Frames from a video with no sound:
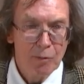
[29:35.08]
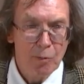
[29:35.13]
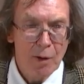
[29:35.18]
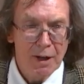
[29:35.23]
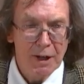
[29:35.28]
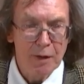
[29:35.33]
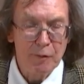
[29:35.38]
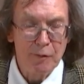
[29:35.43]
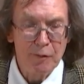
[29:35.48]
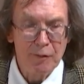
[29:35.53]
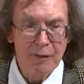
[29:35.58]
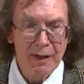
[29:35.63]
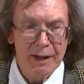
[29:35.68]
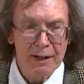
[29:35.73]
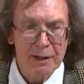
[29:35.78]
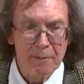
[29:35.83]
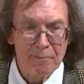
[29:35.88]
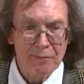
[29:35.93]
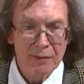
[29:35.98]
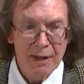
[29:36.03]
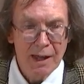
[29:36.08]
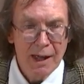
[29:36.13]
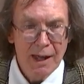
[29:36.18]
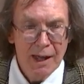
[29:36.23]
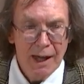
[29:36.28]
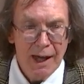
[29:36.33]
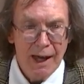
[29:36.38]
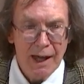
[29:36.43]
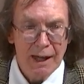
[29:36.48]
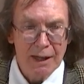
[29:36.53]
when it fell.
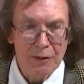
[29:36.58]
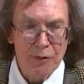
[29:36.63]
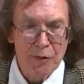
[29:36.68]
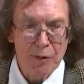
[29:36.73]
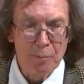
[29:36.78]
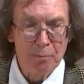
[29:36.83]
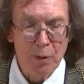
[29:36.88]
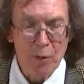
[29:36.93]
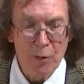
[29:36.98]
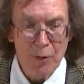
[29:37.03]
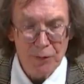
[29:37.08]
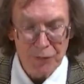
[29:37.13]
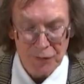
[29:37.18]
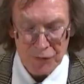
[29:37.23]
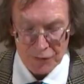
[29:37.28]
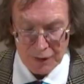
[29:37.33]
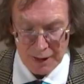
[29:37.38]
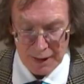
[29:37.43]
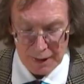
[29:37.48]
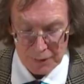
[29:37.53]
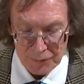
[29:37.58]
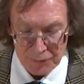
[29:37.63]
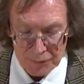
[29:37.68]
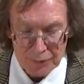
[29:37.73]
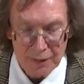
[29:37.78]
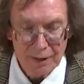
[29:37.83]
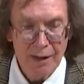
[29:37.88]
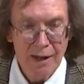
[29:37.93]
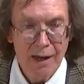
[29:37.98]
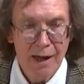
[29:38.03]
And the boar's
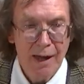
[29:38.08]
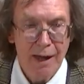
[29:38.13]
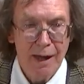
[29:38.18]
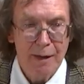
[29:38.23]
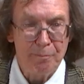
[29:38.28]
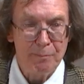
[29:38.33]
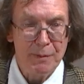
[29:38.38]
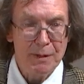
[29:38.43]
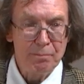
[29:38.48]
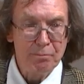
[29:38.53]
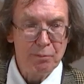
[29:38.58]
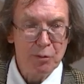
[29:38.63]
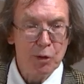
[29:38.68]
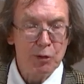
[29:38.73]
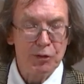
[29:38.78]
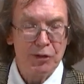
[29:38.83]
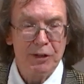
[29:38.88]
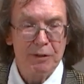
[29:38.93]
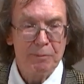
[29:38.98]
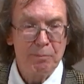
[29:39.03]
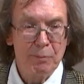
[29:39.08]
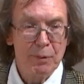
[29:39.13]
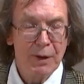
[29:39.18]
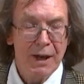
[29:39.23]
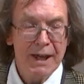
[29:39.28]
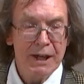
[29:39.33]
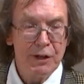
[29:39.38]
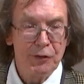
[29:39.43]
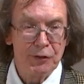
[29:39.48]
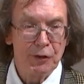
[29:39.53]
tusk had been put in
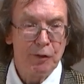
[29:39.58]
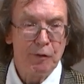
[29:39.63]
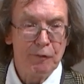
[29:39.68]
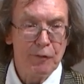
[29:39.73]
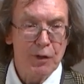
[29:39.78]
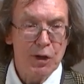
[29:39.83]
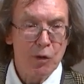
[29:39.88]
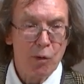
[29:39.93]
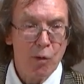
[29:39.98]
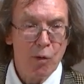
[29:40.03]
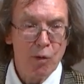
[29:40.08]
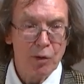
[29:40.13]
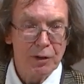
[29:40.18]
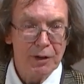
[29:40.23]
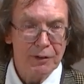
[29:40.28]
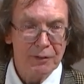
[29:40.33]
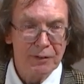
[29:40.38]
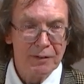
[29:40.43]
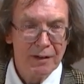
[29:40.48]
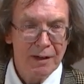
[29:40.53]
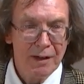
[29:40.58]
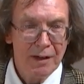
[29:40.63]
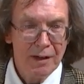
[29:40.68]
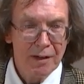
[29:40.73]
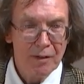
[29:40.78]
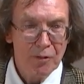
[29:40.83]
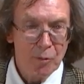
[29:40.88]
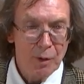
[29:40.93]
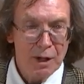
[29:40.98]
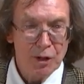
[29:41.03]
place of the organ
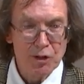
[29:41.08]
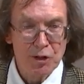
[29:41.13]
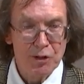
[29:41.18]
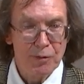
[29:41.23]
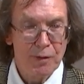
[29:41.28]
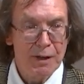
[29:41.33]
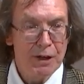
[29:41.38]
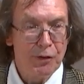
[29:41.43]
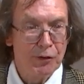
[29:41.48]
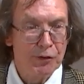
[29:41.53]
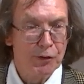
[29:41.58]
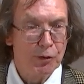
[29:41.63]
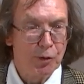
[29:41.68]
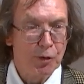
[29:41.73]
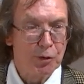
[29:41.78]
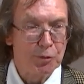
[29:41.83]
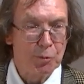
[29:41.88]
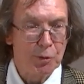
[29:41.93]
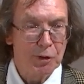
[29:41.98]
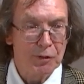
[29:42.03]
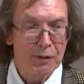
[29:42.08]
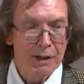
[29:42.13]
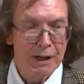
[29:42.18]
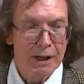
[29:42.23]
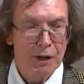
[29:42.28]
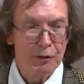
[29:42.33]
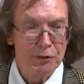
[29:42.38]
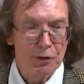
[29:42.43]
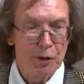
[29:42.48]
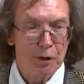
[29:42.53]
which the sword would have
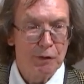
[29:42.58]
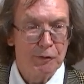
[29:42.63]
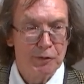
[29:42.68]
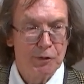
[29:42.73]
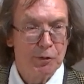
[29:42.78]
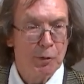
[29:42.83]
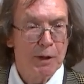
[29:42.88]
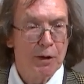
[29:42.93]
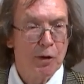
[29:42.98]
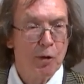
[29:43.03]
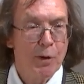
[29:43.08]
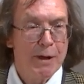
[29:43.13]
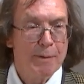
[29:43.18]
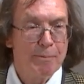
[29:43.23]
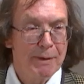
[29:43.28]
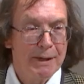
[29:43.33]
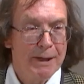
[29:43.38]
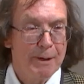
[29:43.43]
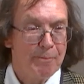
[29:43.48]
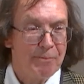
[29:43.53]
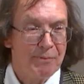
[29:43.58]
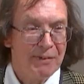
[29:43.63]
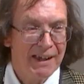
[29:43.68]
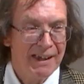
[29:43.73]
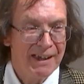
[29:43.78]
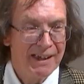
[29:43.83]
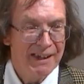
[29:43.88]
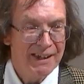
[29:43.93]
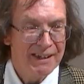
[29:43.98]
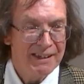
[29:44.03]
cut off to equip him
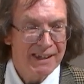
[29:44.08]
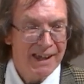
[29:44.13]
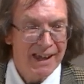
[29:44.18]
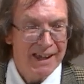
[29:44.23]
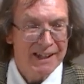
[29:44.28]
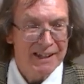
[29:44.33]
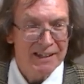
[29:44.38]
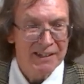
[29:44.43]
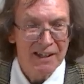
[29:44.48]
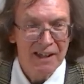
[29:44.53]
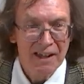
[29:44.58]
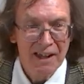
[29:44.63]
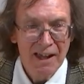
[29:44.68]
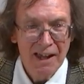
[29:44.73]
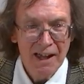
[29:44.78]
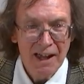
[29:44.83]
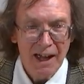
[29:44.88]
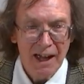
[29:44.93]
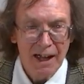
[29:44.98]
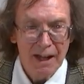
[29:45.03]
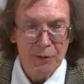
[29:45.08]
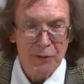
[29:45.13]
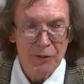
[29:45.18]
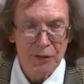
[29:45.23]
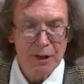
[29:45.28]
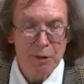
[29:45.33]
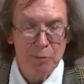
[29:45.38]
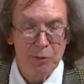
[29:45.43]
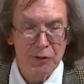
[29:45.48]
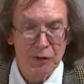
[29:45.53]
again
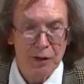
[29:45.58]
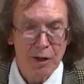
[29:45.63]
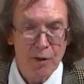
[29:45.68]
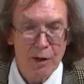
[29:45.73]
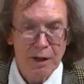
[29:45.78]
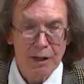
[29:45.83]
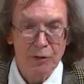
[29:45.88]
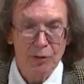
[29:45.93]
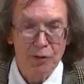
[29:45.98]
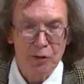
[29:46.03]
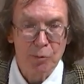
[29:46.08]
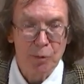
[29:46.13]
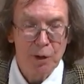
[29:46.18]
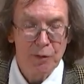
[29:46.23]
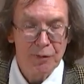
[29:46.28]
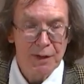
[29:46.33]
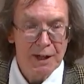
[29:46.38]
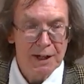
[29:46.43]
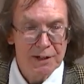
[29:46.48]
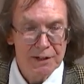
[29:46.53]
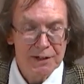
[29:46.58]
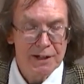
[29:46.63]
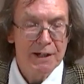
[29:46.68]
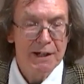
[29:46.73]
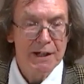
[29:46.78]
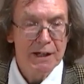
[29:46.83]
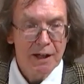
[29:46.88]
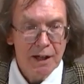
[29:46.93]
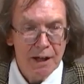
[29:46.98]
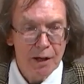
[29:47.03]
as he was going into what they
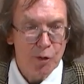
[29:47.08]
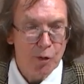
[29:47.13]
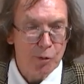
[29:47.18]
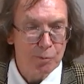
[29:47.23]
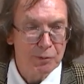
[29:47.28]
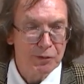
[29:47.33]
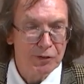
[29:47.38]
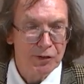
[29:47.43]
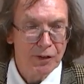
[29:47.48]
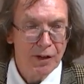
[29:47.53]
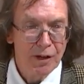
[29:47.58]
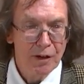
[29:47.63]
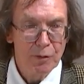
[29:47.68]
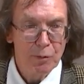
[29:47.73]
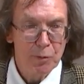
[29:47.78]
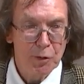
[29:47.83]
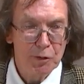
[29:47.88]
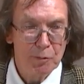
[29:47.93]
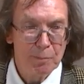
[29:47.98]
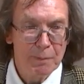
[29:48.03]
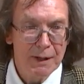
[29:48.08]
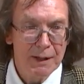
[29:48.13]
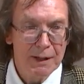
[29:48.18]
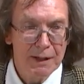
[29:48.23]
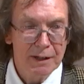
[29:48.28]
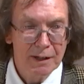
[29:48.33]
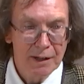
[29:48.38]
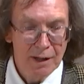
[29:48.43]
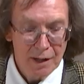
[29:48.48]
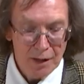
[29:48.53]
clearly hoped would
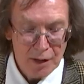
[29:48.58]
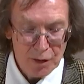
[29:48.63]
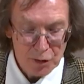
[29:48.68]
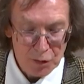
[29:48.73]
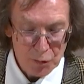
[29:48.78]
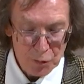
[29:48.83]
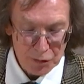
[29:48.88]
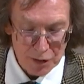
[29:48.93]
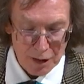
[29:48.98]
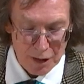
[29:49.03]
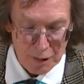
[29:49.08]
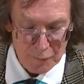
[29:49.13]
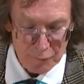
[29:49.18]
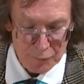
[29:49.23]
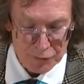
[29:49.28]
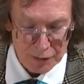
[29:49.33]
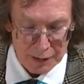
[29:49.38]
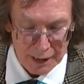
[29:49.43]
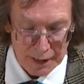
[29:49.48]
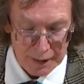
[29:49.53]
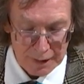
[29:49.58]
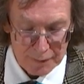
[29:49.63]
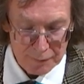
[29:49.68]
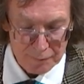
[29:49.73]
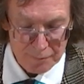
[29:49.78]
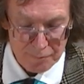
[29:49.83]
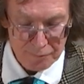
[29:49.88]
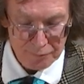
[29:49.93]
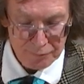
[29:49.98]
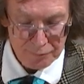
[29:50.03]
be a good
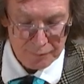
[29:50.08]
afterlife.